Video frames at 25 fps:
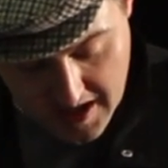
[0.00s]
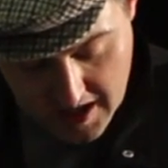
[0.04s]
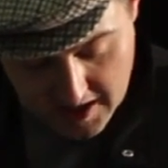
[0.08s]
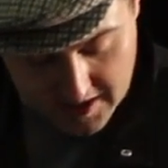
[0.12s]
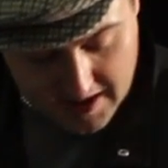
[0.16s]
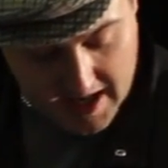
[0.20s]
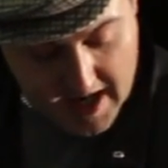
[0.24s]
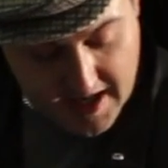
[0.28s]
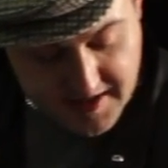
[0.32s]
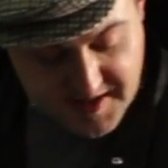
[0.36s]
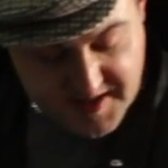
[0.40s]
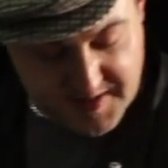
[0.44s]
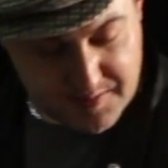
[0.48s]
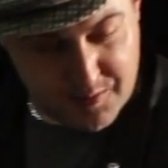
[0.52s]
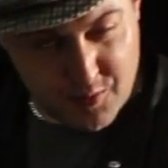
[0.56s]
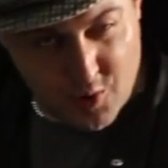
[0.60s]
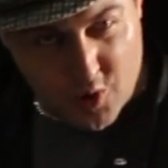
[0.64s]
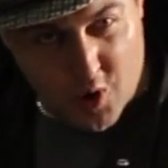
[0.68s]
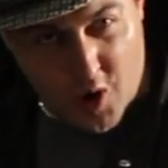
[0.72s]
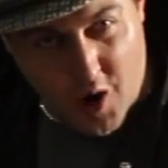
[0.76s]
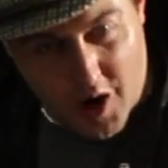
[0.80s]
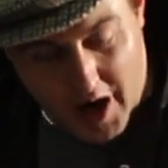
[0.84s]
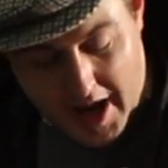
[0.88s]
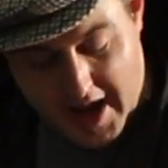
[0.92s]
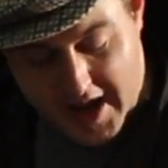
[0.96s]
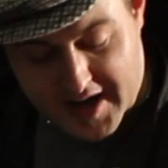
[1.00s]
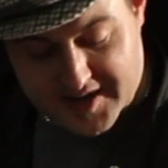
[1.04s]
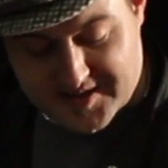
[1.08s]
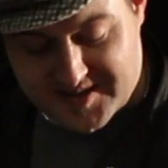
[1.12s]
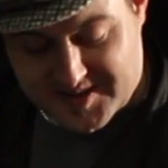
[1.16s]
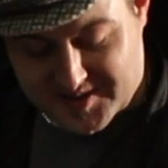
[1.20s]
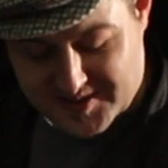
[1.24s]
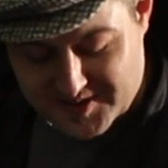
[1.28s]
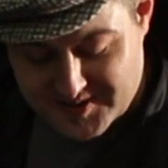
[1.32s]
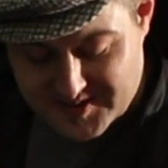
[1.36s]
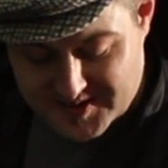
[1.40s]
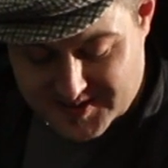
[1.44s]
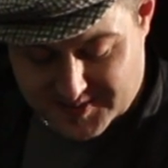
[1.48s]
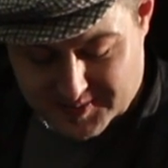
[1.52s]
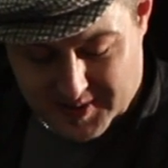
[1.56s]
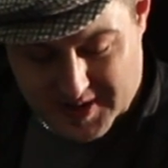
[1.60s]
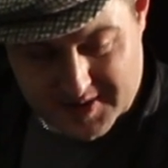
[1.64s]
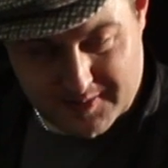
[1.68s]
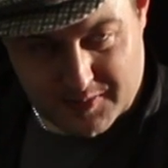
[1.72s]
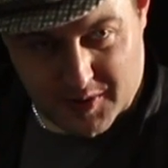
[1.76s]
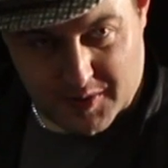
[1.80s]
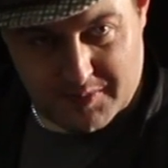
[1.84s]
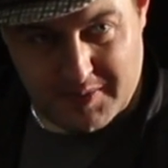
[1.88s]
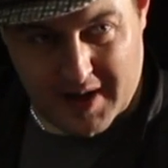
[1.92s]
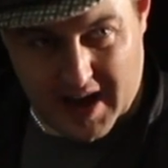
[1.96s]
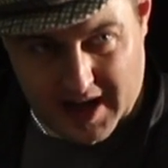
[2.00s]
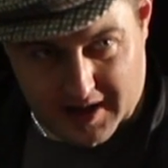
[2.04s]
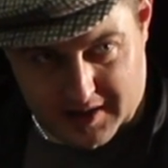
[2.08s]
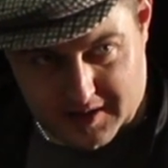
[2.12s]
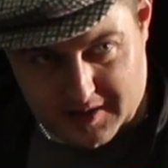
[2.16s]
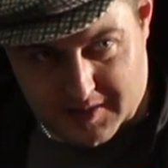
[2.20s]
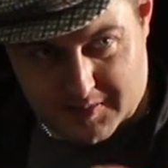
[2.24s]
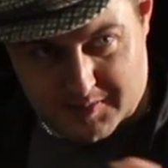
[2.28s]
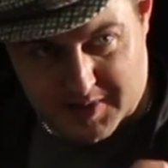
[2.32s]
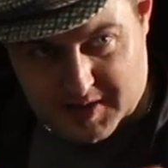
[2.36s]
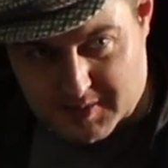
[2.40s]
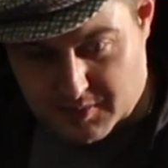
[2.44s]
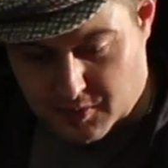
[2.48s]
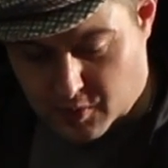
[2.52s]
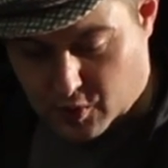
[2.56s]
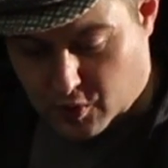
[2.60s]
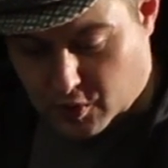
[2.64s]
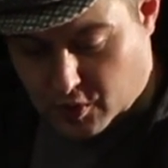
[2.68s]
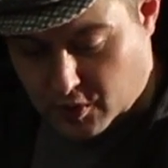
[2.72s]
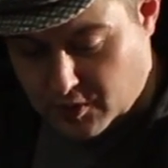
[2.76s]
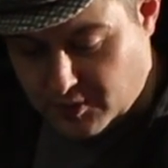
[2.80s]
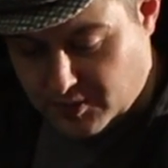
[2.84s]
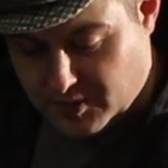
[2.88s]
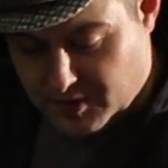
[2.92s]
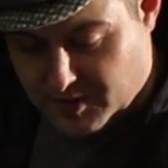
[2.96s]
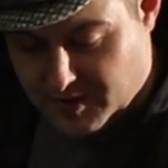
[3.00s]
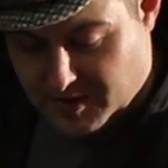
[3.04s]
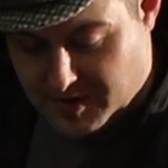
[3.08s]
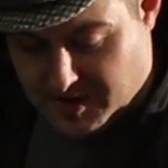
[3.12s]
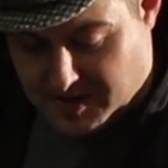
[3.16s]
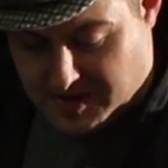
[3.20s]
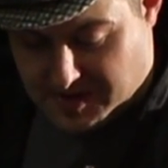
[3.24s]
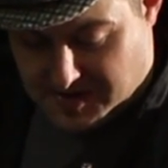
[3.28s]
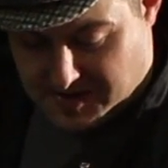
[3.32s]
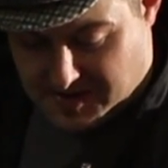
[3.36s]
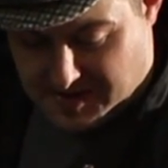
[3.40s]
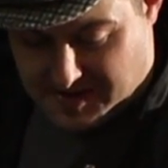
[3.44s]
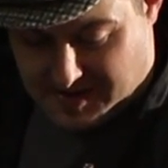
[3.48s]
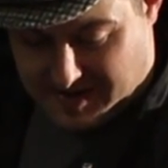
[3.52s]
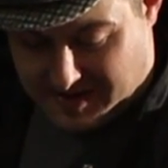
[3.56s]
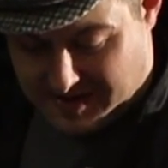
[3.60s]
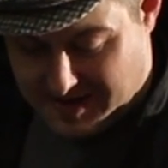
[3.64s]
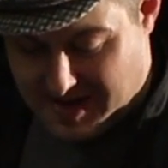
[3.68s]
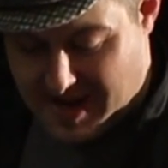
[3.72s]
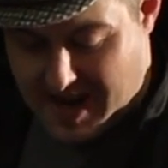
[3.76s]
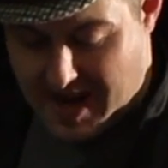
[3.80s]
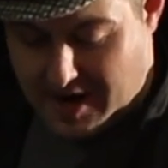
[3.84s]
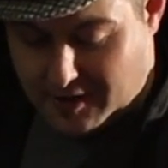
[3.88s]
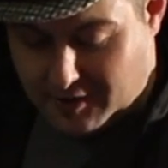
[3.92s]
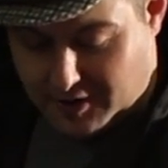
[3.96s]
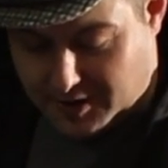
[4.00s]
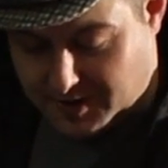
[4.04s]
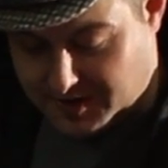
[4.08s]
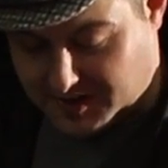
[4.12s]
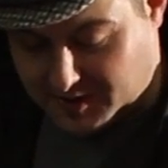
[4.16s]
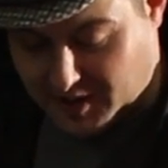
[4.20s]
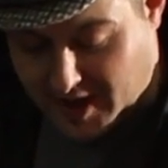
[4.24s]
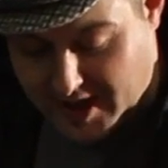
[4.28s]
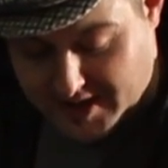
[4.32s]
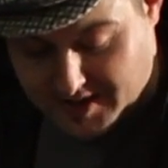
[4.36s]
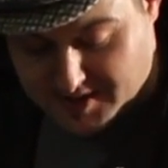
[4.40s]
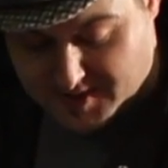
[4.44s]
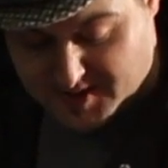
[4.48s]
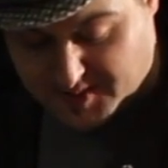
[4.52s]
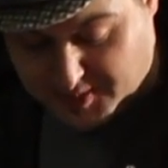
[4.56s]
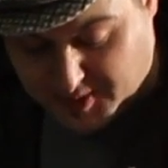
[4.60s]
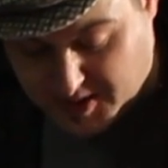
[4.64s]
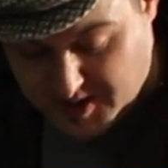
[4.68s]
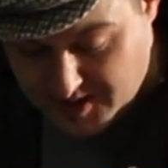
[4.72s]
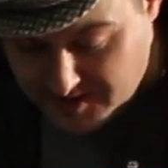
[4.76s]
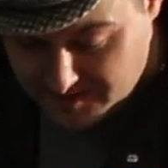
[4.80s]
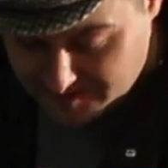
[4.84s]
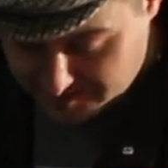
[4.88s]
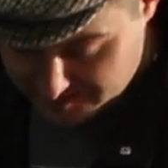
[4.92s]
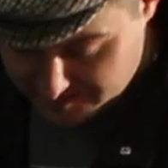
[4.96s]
I'm going to add some more hi-hats in to make my pattern a bit more how I'd like it to be.